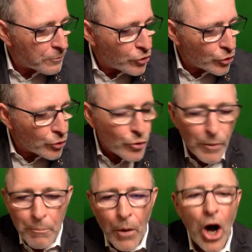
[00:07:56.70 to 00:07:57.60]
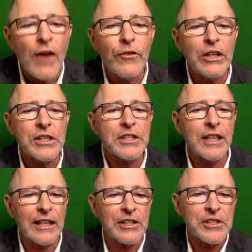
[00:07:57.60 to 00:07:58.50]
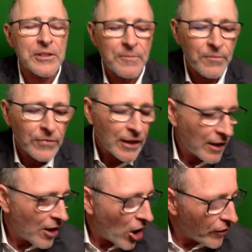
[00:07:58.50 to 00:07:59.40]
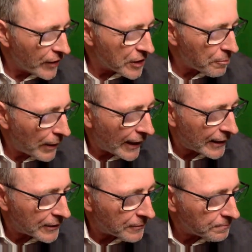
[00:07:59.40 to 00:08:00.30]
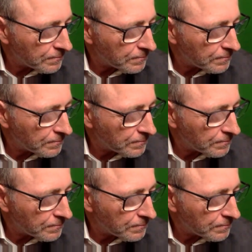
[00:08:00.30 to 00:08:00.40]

do marvelous things on this planet.